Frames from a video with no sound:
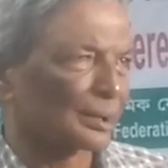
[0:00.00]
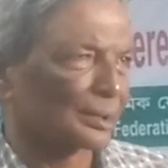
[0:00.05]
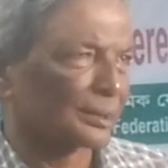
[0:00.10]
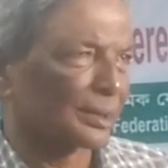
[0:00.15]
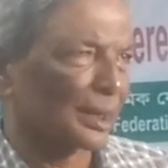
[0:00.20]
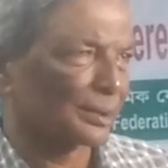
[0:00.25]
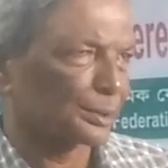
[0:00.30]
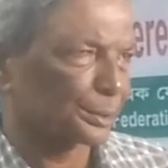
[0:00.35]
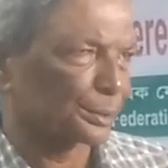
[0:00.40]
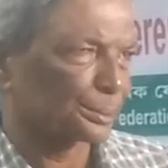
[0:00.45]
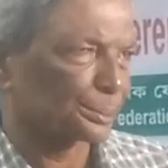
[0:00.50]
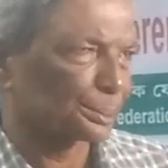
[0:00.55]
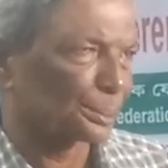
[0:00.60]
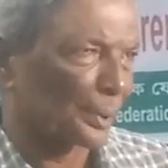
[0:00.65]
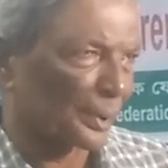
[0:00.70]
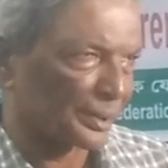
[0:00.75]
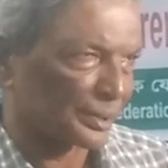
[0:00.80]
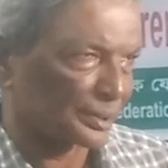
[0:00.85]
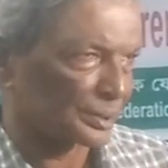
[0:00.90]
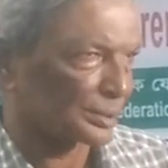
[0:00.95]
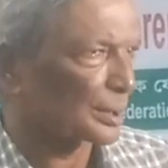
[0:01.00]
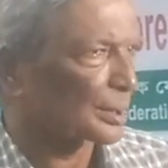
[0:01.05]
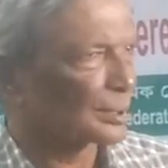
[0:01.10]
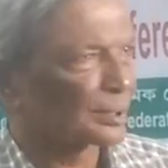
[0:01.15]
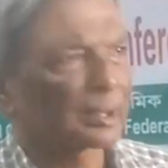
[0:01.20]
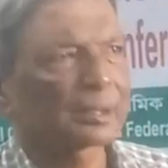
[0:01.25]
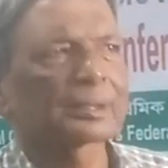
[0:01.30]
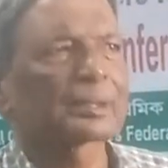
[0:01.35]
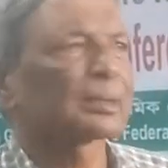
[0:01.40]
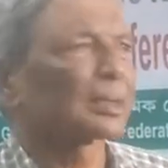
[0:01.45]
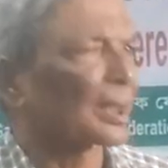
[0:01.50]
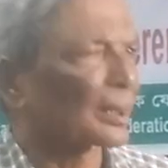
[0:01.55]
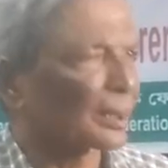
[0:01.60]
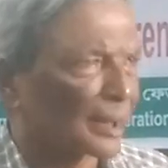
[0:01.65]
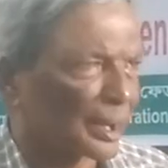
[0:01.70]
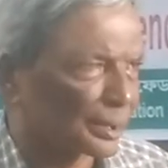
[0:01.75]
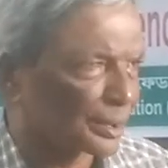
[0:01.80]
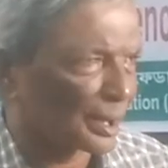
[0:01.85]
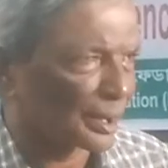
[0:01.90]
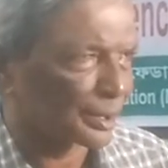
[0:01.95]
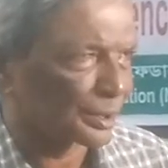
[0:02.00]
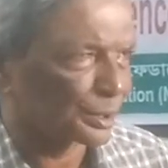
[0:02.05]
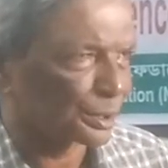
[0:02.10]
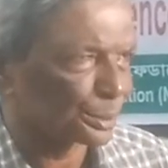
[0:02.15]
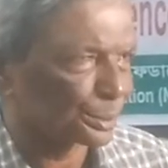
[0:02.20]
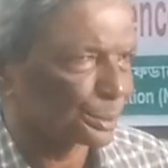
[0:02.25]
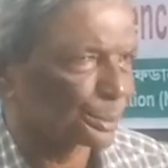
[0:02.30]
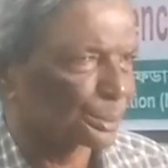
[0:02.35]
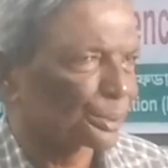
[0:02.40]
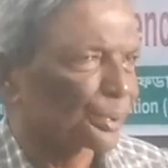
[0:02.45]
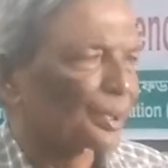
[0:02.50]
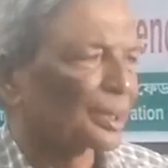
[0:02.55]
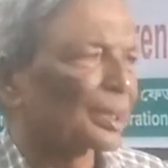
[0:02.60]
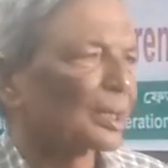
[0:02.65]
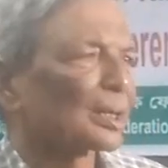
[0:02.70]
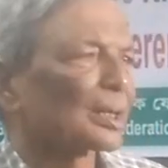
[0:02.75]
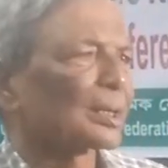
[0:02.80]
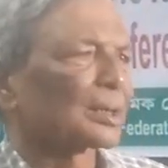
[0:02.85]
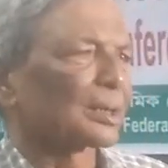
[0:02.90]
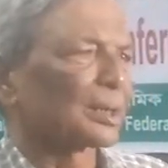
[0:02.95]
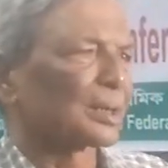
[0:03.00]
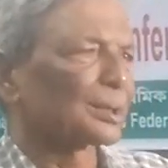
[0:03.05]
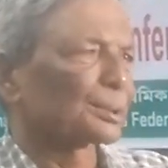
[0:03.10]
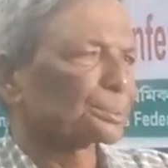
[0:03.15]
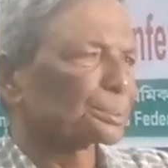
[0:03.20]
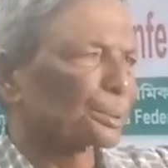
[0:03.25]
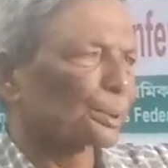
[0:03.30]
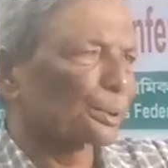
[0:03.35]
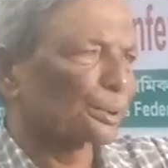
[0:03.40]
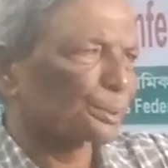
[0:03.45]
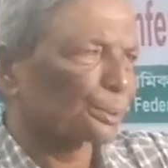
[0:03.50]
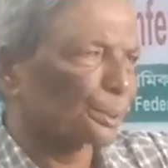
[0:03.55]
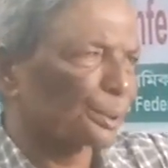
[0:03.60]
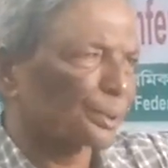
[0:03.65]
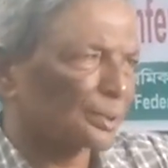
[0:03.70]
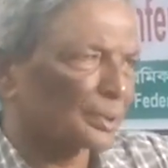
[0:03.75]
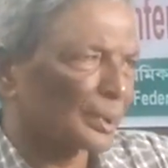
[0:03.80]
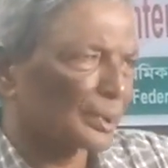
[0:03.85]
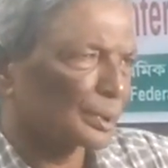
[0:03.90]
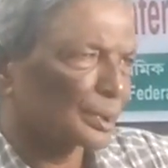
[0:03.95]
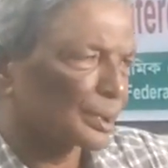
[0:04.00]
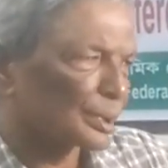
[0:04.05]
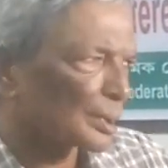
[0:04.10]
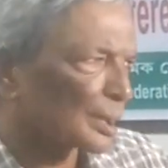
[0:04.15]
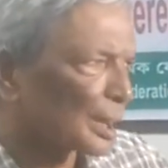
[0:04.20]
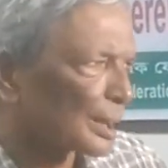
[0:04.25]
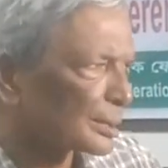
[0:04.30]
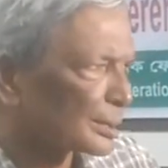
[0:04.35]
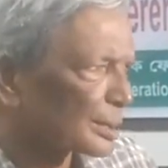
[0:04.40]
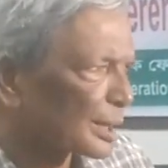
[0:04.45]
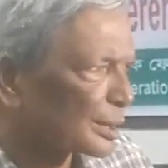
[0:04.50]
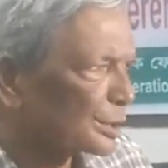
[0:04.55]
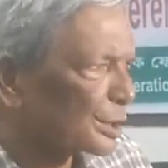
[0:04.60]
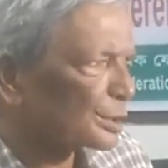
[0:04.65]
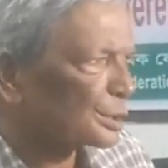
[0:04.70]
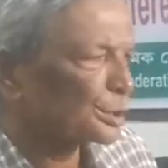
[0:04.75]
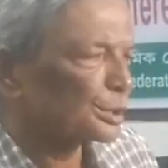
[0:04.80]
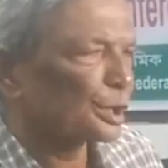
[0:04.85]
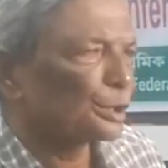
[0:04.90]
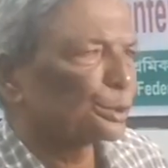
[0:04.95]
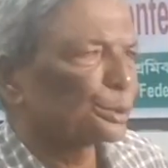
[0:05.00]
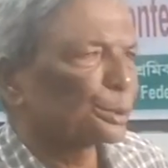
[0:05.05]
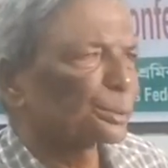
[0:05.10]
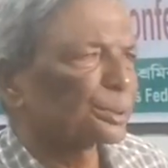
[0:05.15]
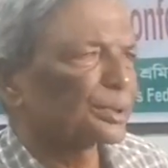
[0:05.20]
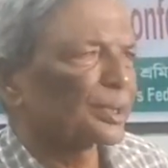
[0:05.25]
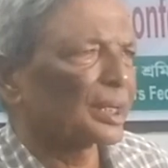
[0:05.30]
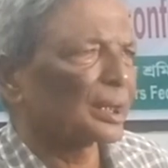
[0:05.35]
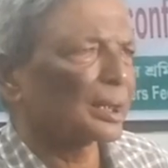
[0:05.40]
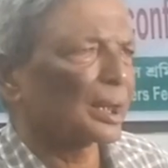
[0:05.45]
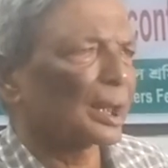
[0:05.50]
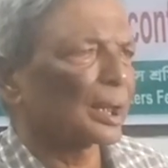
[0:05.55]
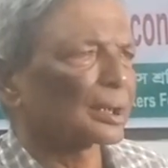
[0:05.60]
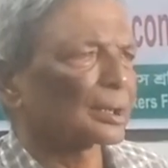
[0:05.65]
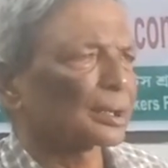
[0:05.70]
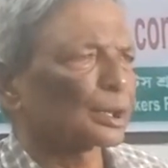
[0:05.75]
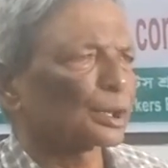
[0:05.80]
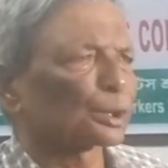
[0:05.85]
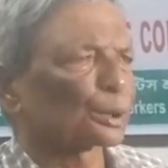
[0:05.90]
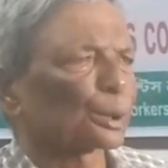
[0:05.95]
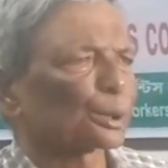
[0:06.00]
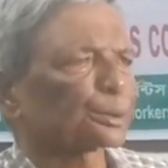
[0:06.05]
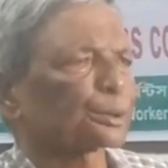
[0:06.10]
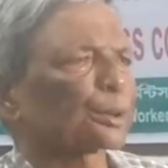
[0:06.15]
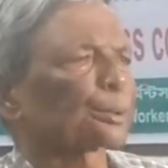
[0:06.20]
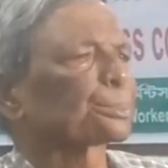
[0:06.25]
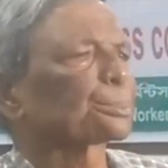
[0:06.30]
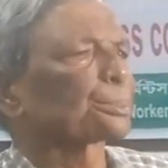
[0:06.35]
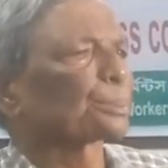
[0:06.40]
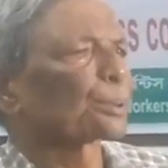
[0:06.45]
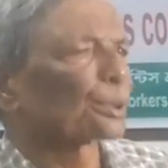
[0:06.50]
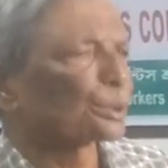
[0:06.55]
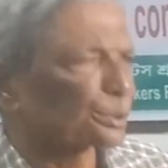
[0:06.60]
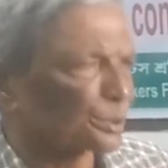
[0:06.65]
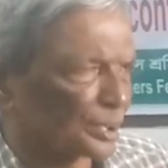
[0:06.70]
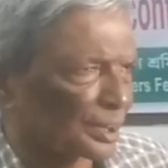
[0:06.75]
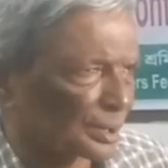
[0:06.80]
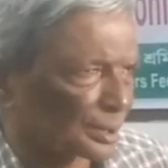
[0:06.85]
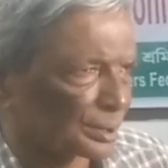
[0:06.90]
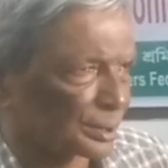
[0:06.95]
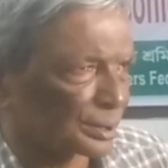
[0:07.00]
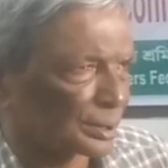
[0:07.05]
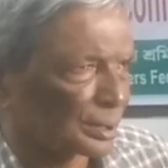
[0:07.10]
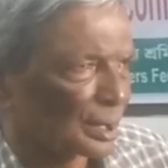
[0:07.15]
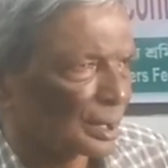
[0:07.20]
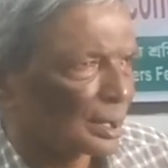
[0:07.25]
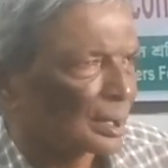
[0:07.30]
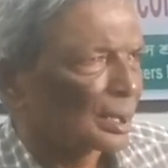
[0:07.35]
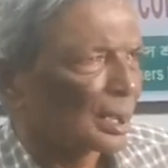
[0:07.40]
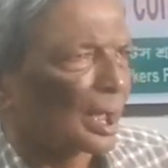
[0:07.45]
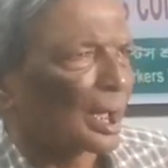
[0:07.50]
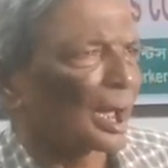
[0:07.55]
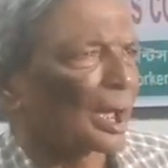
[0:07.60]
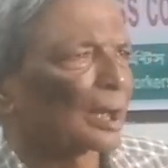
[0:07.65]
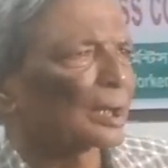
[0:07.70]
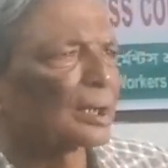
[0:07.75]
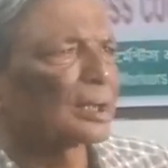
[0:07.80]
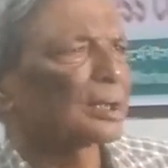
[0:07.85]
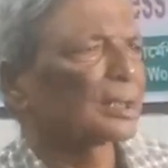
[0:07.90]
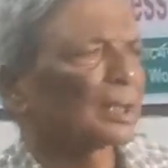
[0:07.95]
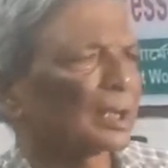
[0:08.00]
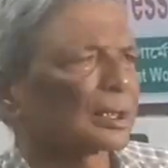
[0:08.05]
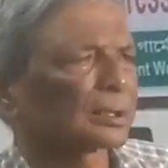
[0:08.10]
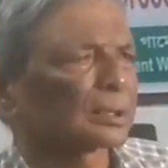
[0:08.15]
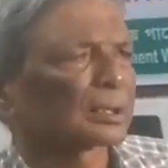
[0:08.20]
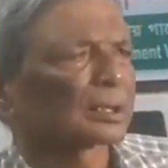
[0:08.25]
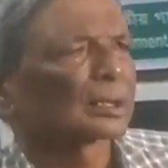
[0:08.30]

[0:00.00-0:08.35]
that place? This is another issue. For registration, there are a lot of process. Earlier,